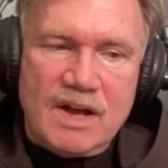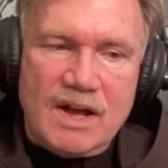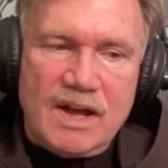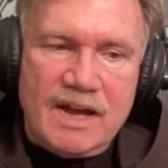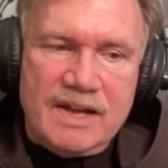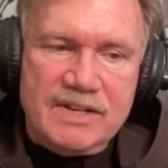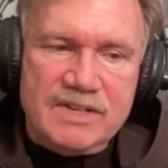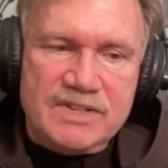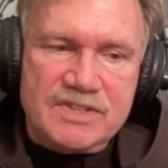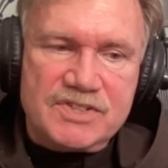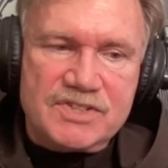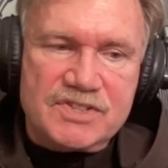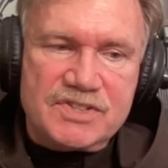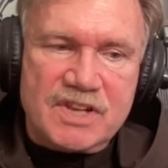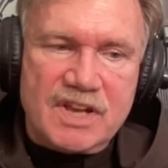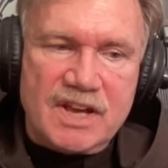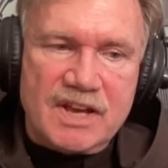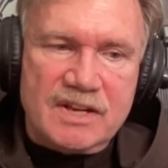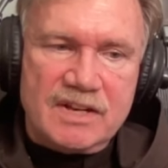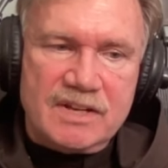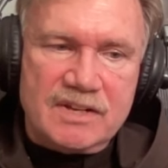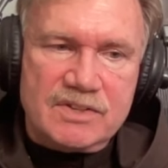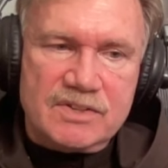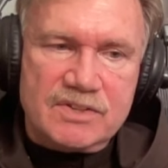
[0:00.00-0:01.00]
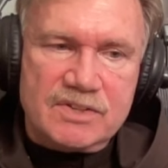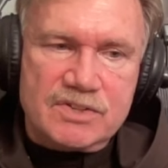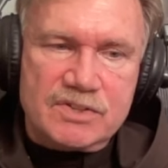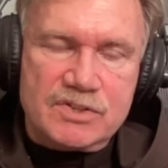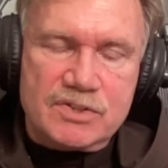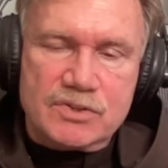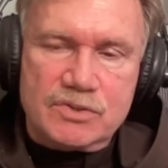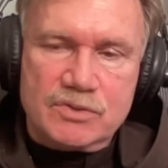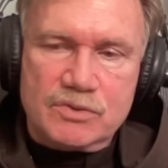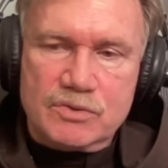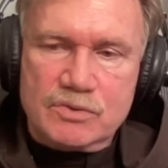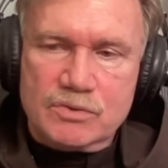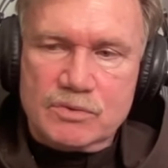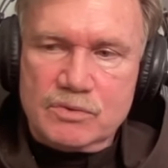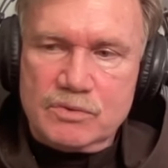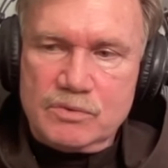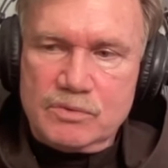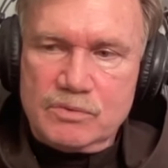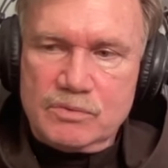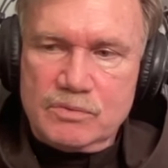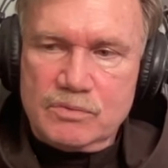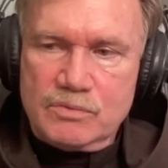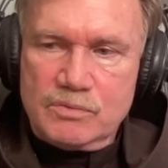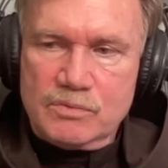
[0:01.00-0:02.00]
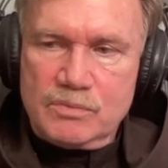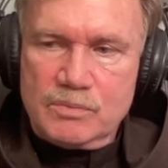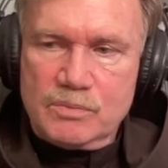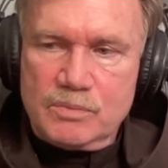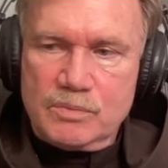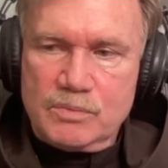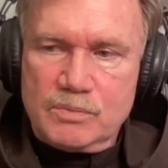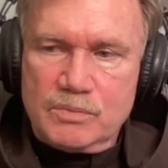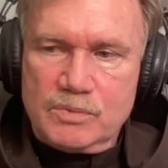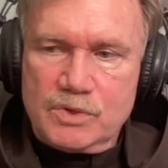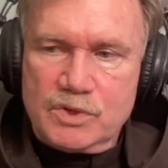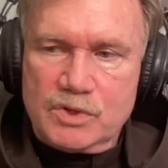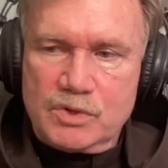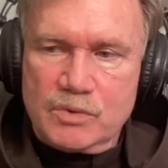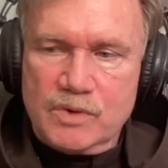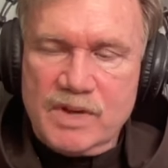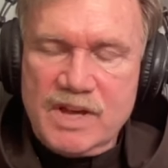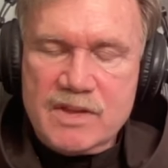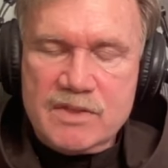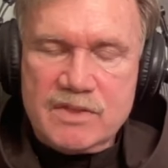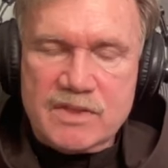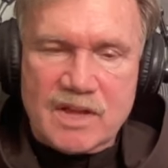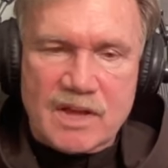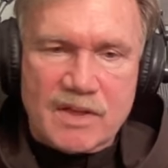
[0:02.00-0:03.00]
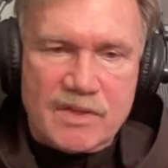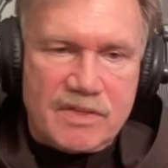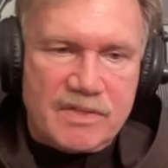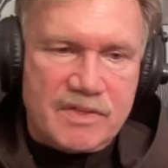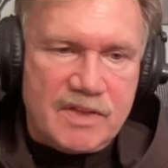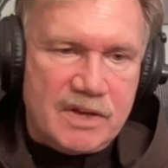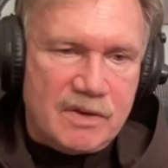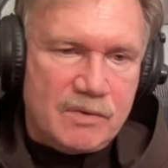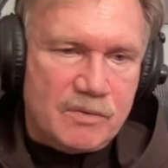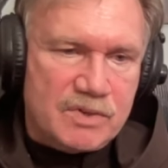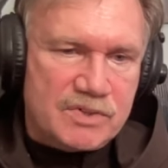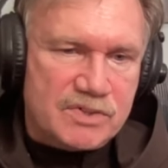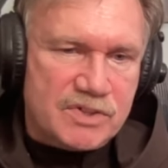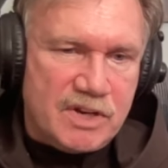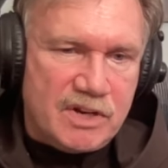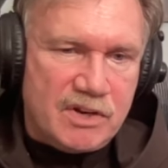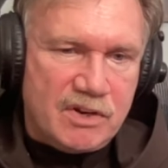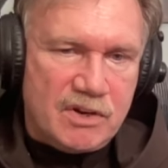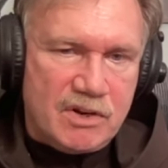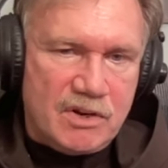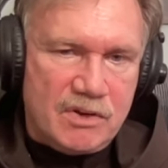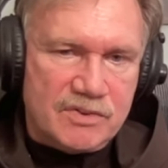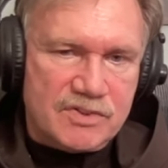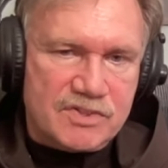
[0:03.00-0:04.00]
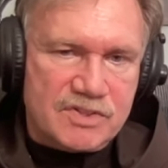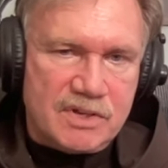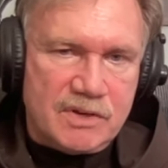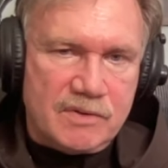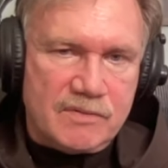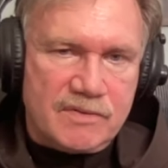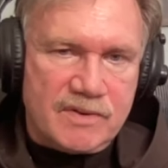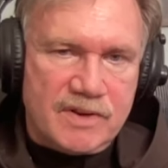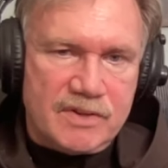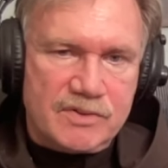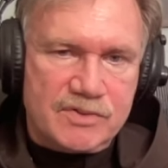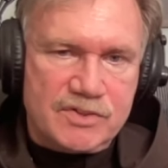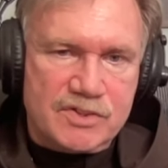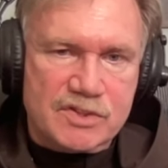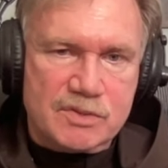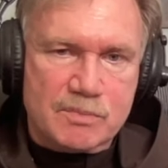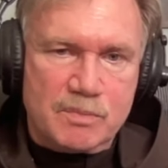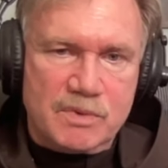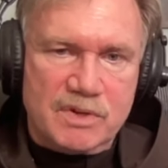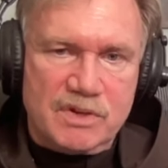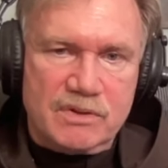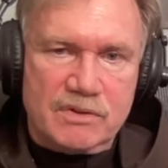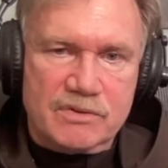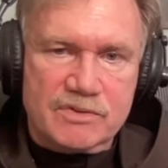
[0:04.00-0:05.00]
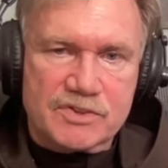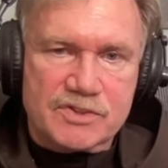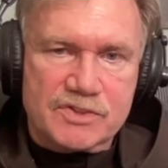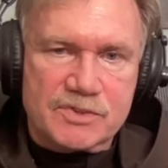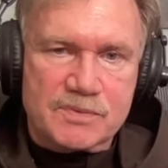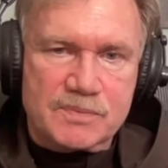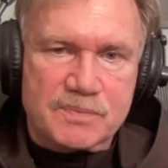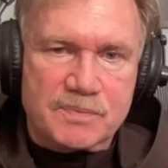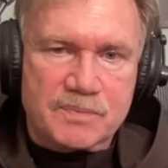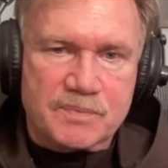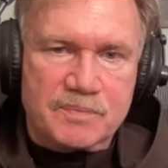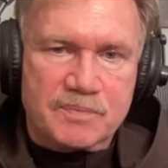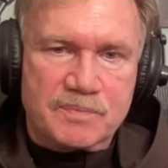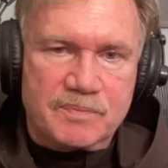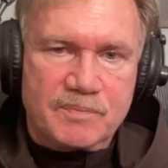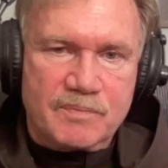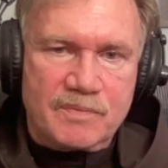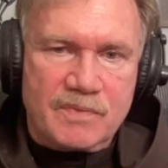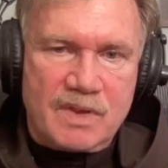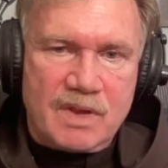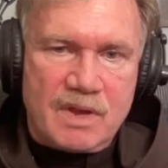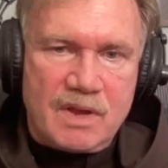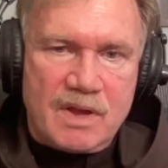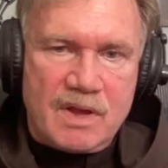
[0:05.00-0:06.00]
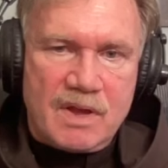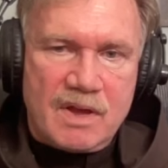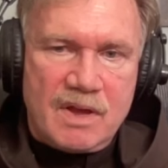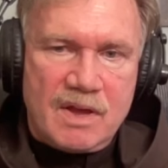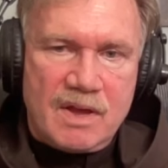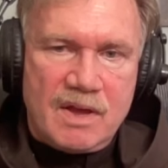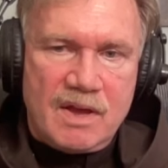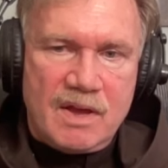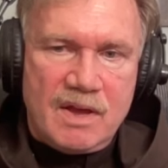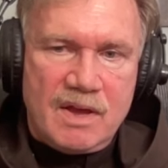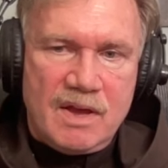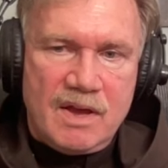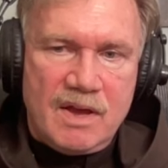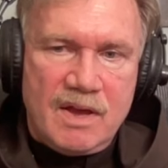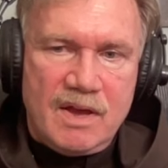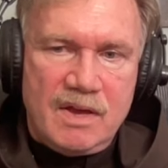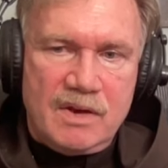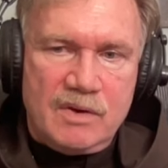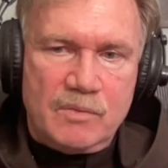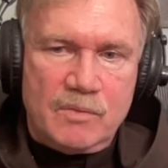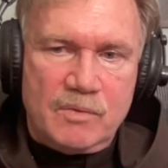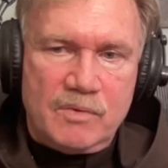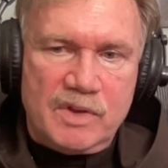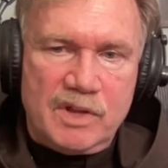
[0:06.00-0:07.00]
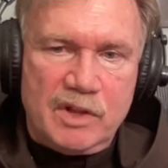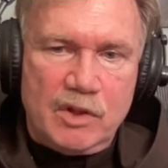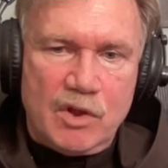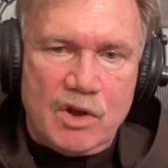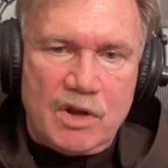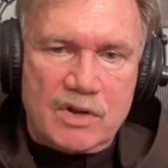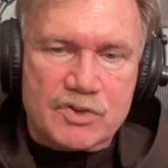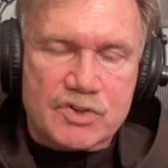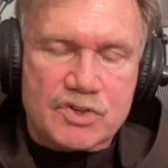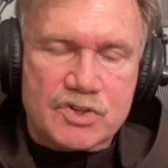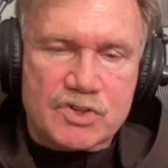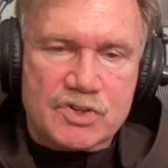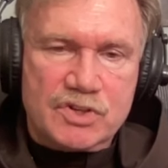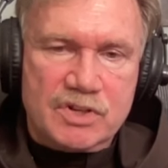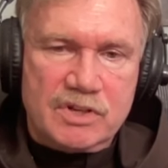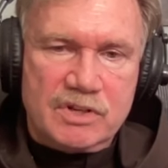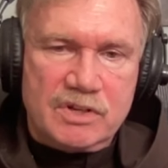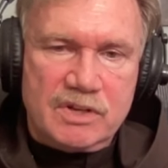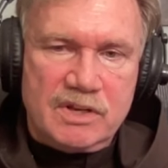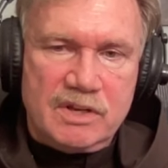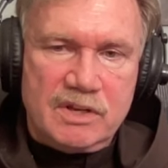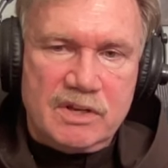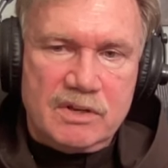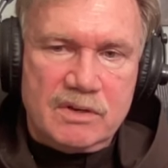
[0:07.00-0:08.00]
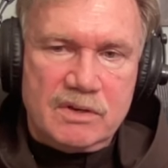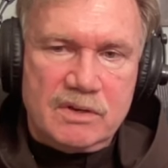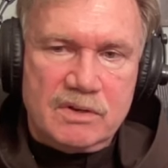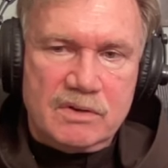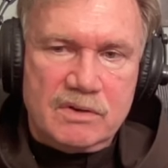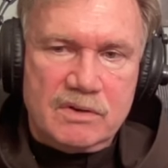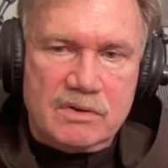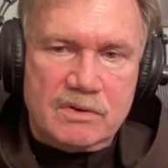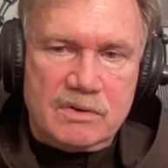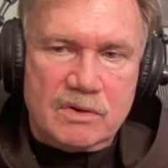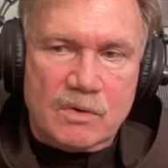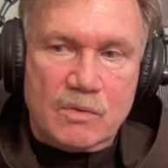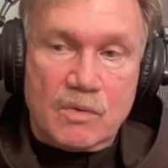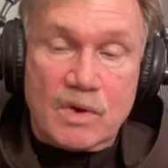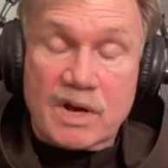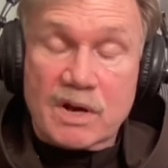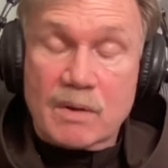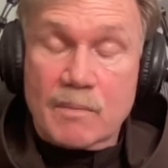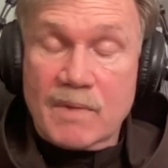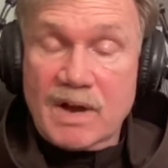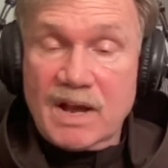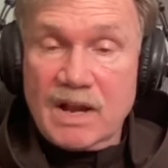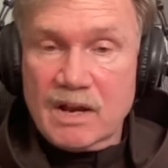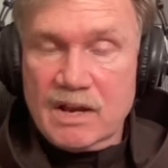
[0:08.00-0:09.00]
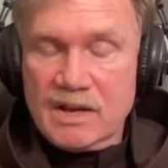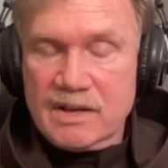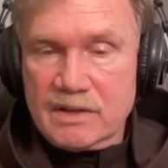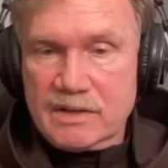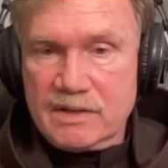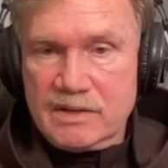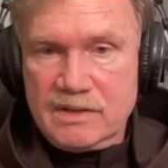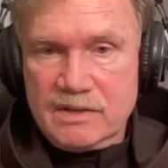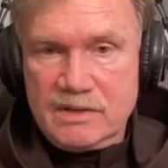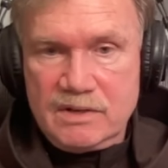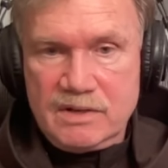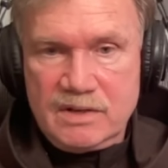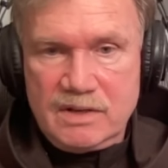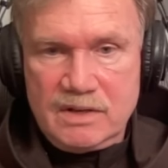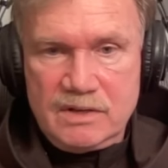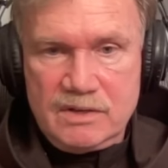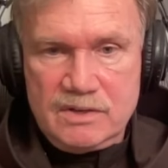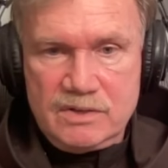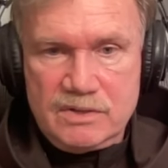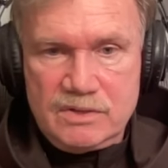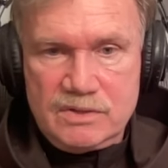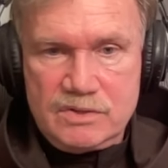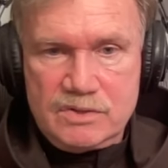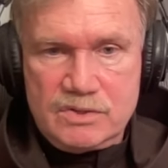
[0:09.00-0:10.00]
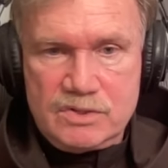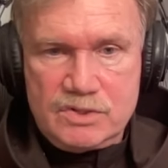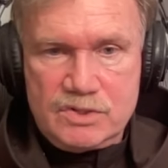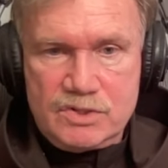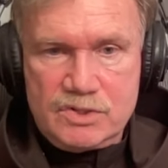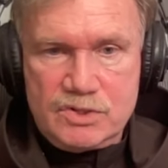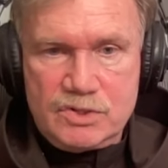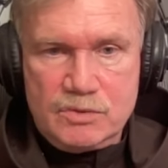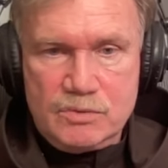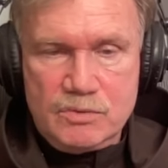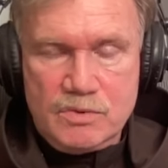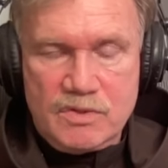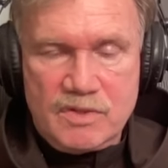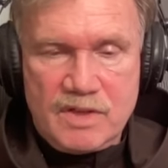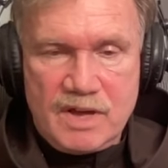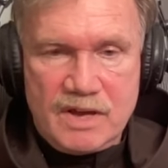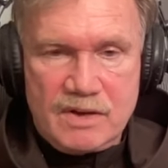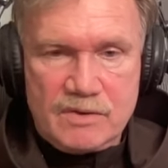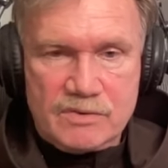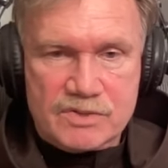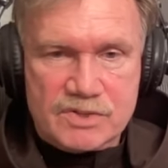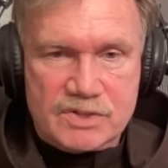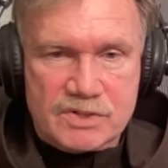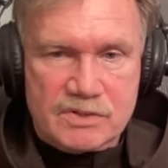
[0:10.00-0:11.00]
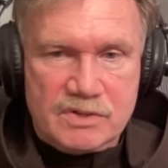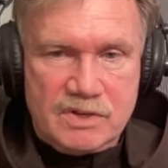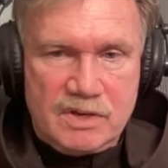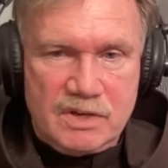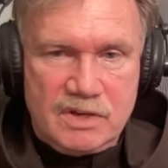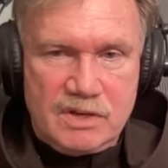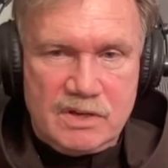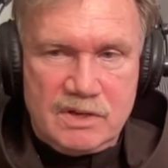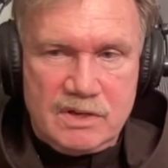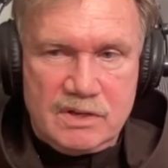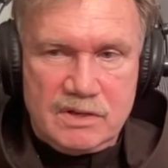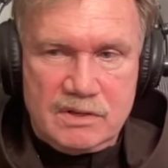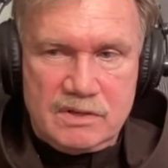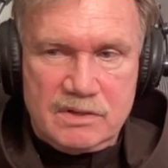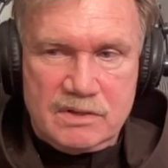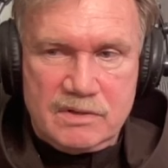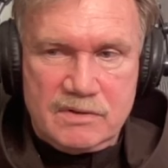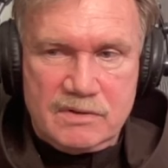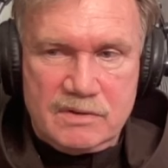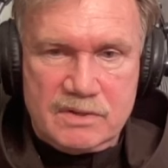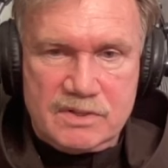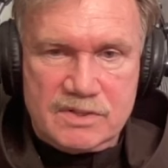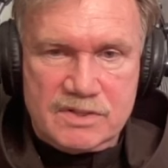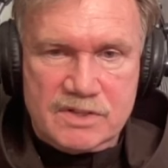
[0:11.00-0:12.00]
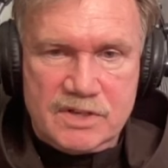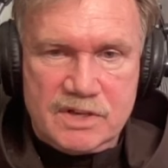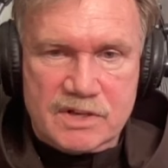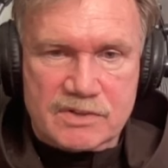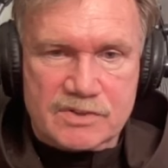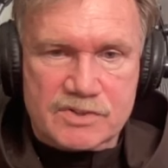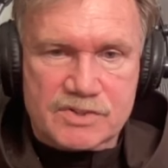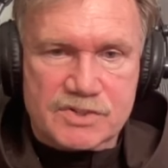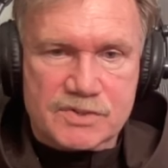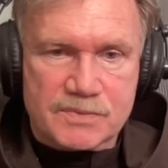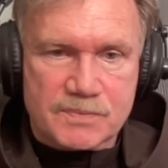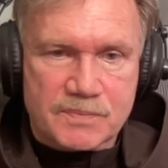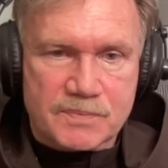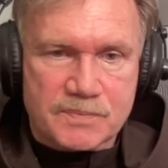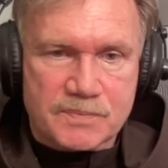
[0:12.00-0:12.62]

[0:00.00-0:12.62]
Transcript: I decided to create that thing, which I called St. Francis Builds. And we launched it in Guatemala in 2006.